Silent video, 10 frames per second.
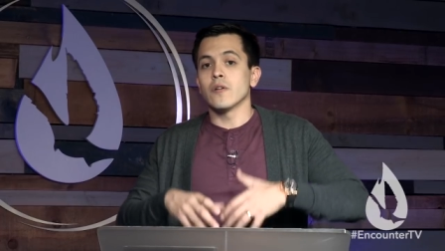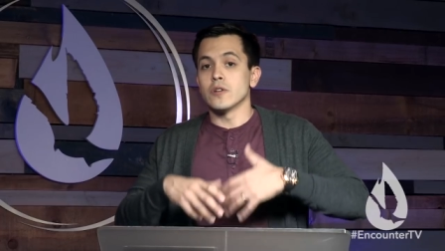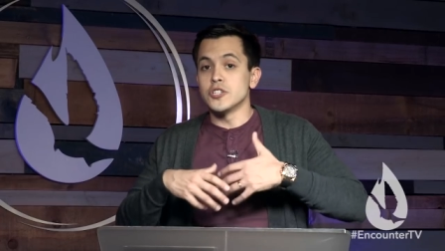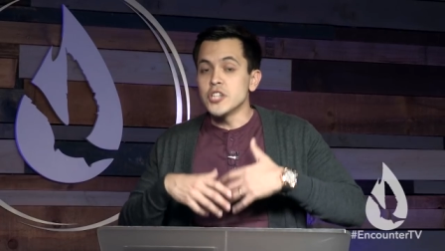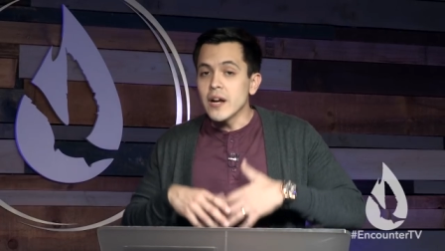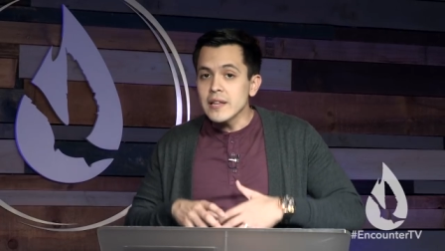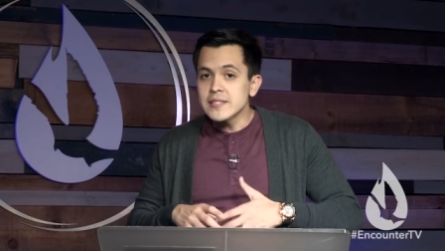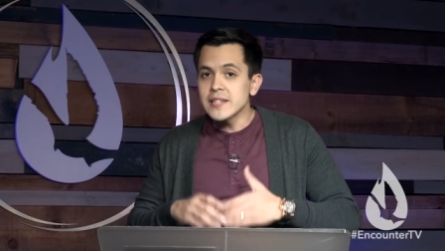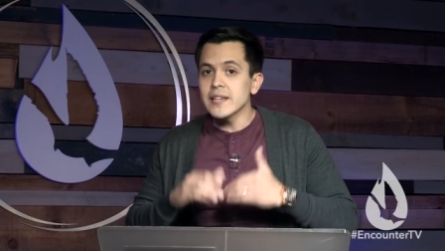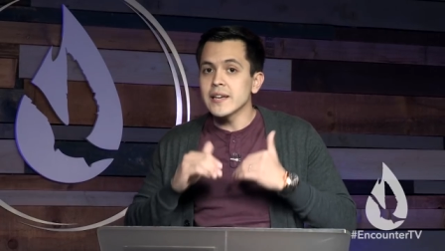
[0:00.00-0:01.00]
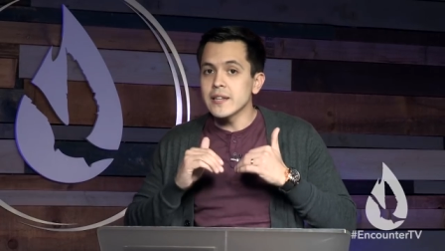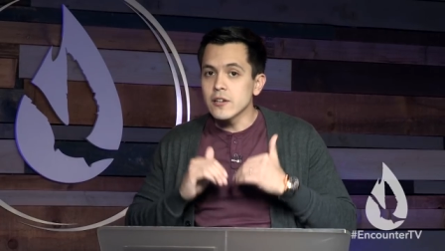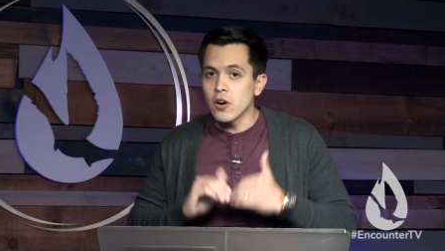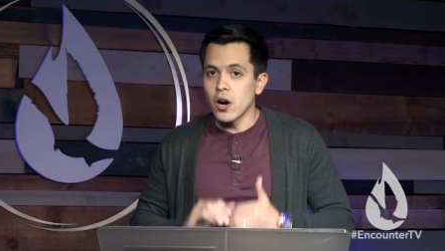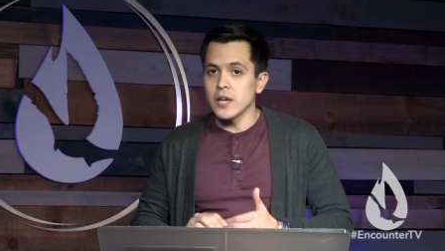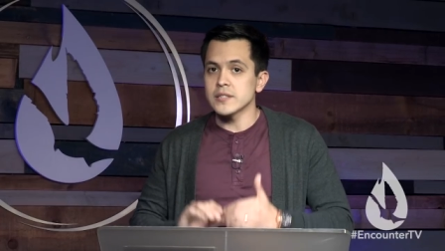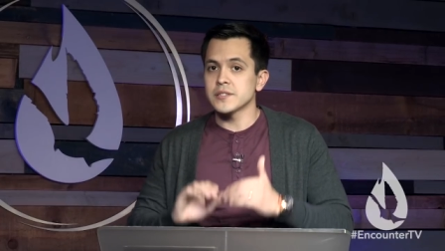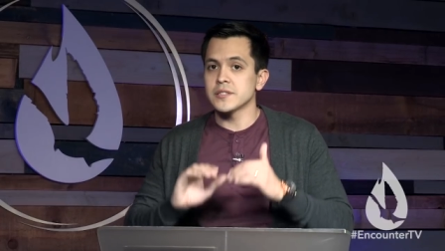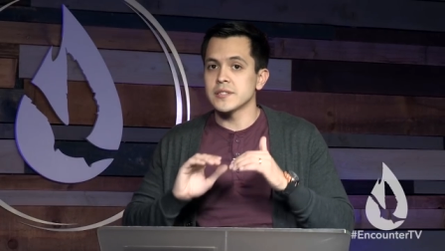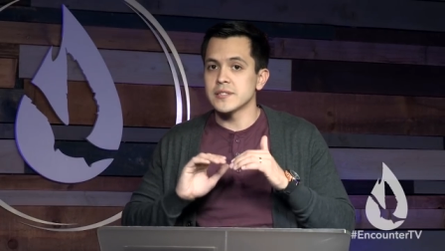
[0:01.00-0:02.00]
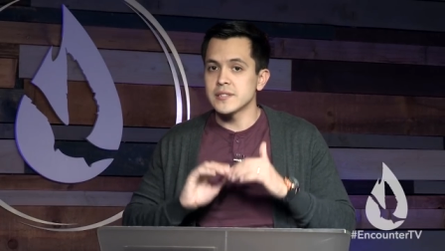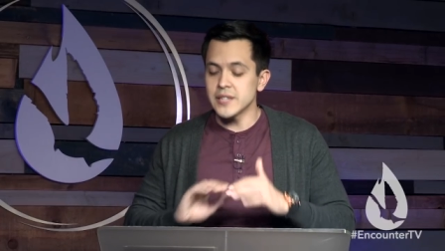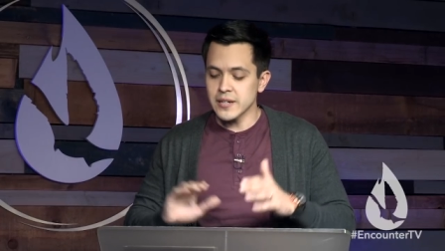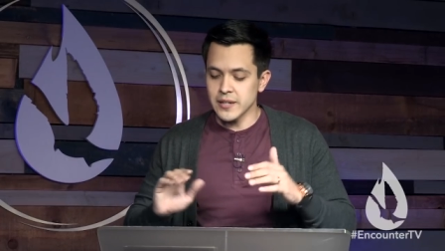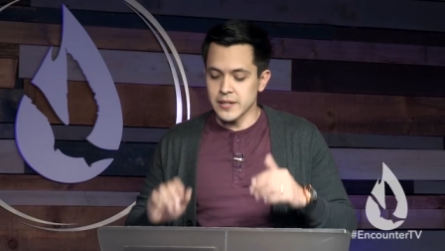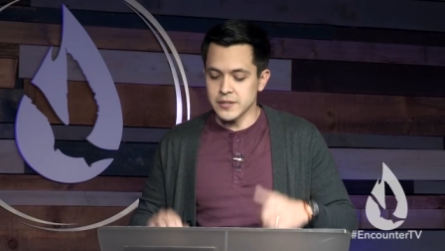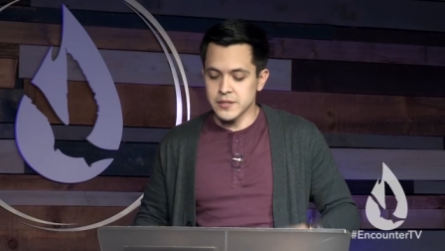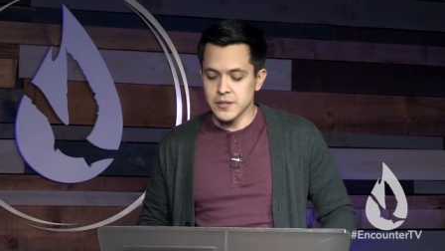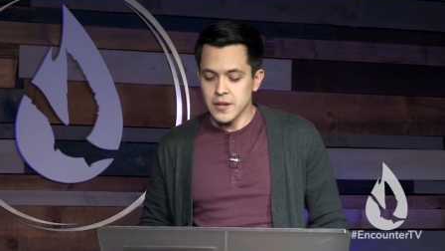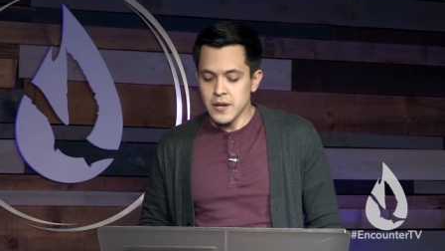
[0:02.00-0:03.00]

or jealousy can cause sickness.